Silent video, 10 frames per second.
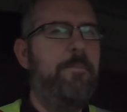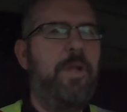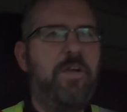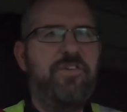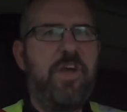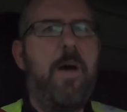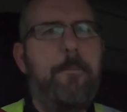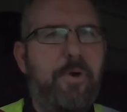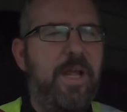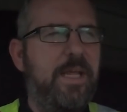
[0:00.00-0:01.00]
like sharp
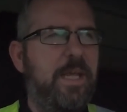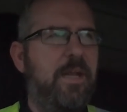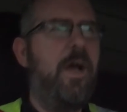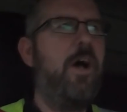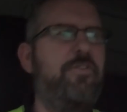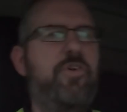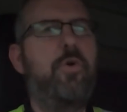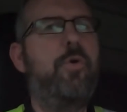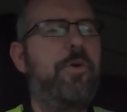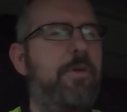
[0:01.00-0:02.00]
braking, harsh
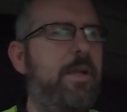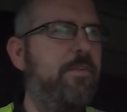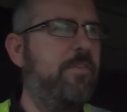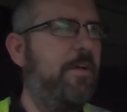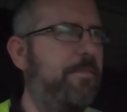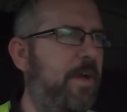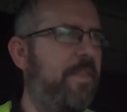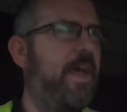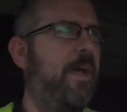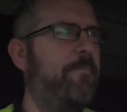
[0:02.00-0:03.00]
cornering and stuff
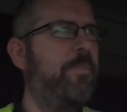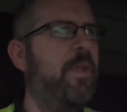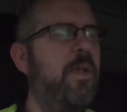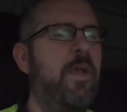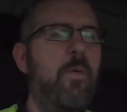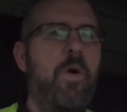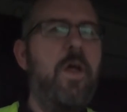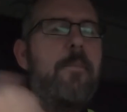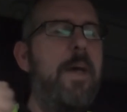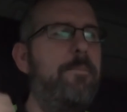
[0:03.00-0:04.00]
like that. When
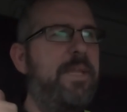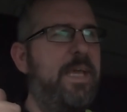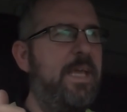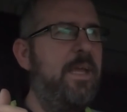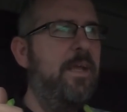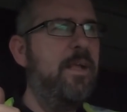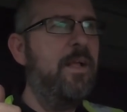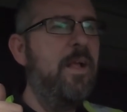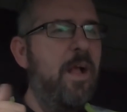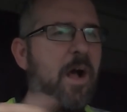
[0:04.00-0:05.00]
I'm empty,
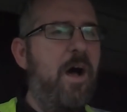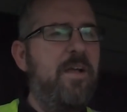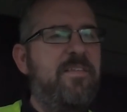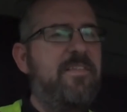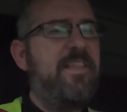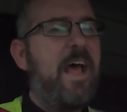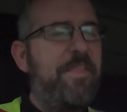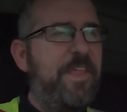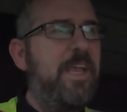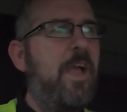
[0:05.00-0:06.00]

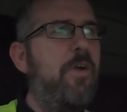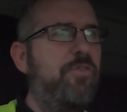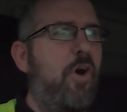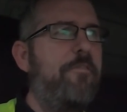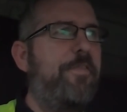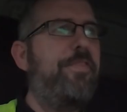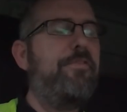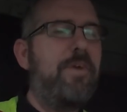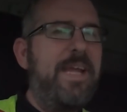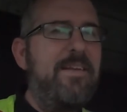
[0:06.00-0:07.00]
that thing goes off
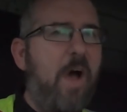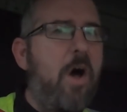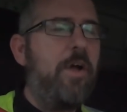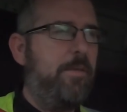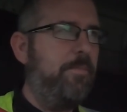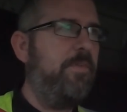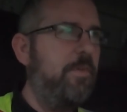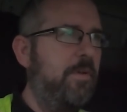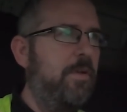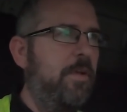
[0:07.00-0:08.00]
3 times
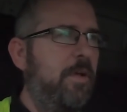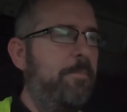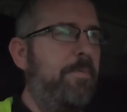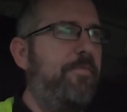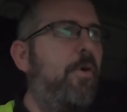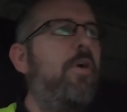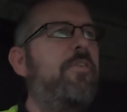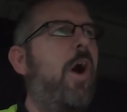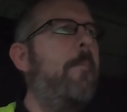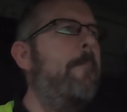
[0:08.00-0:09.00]
before
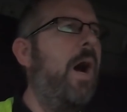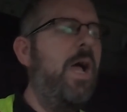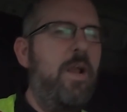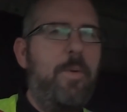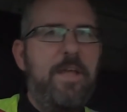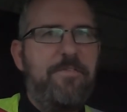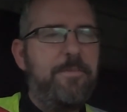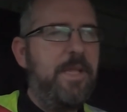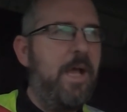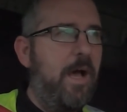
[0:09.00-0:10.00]
I've got a mile away
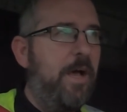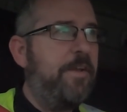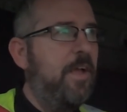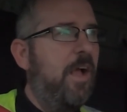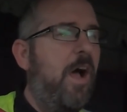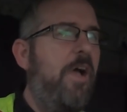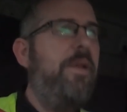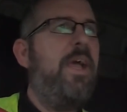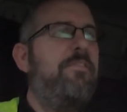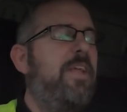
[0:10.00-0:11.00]
from the yard. I
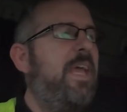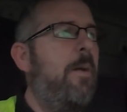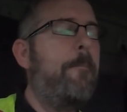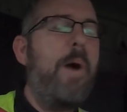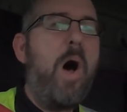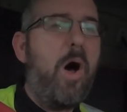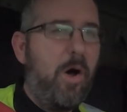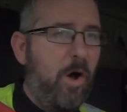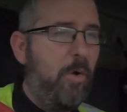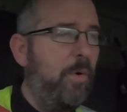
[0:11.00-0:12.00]
only have to hit a
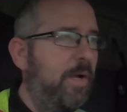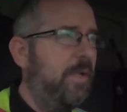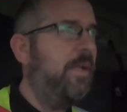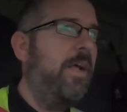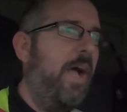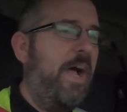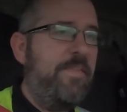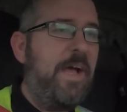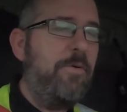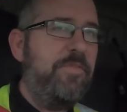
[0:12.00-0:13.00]
pothole
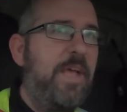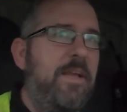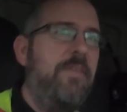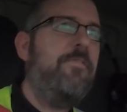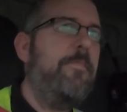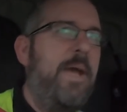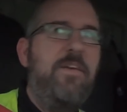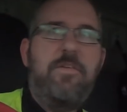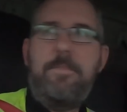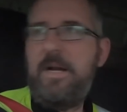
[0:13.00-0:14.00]
and that will send
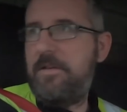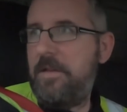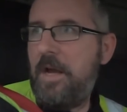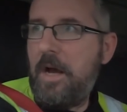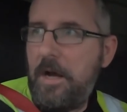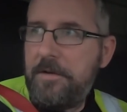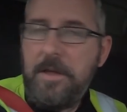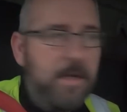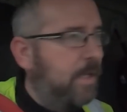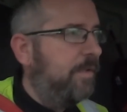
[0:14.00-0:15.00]
information back to the yard
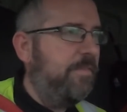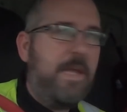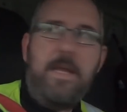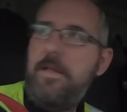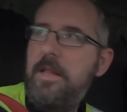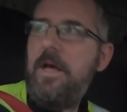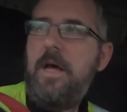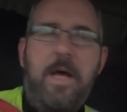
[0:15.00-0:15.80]
saying that